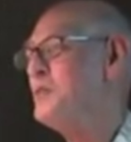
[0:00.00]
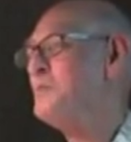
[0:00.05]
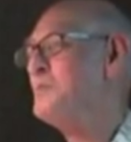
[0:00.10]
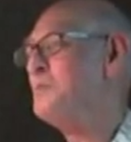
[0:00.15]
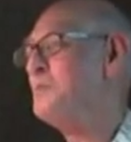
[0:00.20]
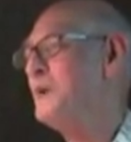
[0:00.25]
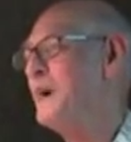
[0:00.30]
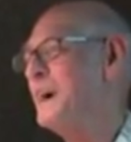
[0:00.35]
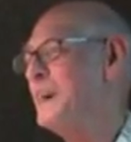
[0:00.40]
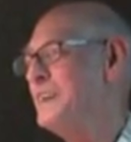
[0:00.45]

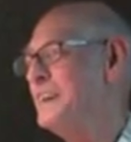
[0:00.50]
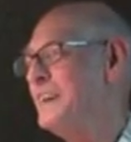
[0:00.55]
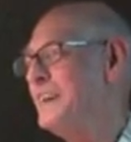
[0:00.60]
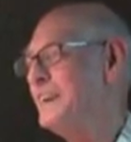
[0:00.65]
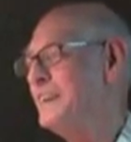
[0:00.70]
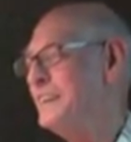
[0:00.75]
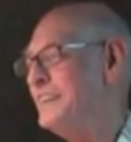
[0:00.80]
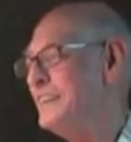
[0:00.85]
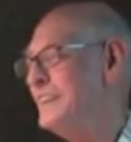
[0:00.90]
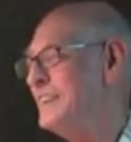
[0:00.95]
But,
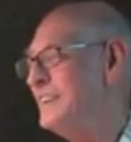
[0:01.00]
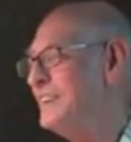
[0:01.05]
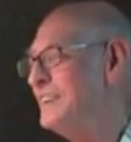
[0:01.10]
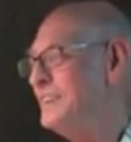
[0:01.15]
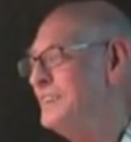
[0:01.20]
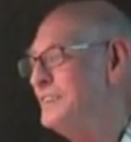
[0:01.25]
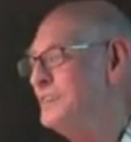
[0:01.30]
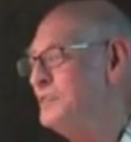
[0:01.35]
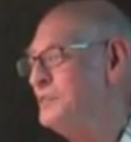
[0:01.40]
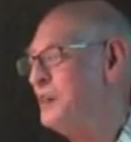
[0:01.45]

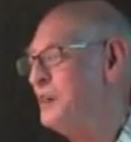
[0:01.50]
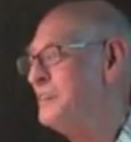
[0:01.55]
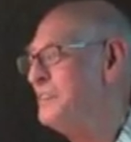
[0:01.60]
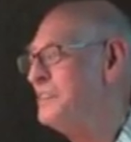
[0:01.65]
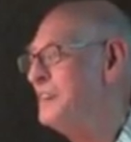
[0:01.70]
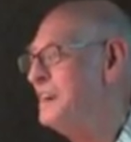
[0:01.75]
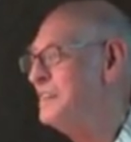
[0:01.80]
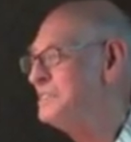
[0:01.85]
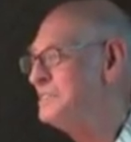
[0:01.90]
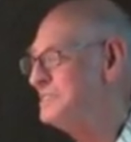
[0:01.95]

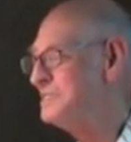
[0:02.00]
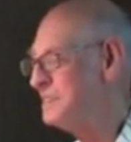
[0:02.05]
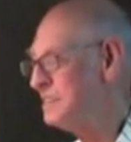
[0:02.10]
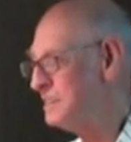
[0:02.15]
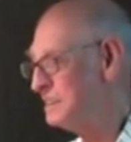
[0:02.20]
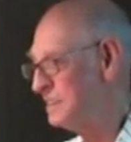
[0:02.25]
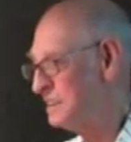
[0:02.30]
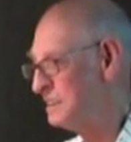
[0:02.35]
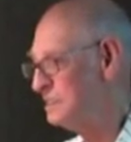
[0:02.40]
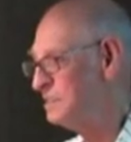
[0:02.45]
they
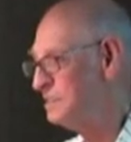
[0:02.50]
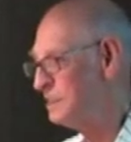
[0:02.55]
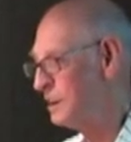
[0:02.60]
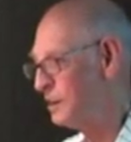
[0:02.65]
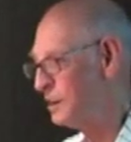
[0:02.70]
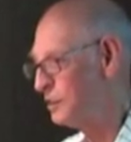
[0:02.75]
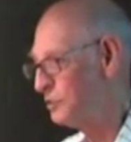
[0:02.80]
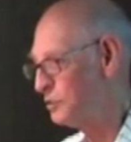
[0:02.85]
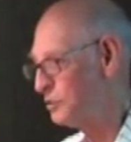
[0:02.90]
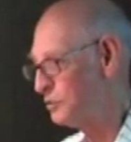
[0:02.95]
still
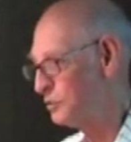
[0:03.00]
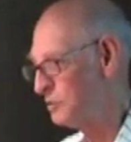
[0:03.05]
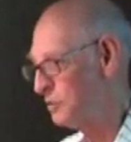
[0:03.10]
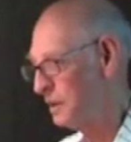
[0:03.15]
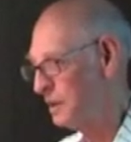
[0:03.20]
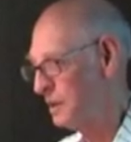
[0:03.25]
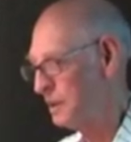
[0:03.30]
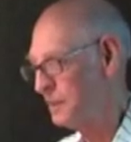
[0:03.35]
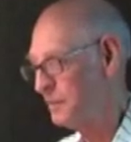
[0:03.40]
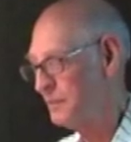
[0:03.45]
indulged
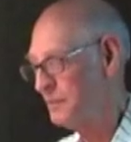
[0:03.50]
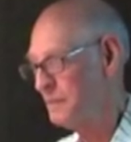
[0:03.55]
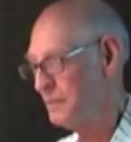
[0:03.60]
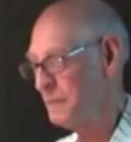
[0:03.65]
me.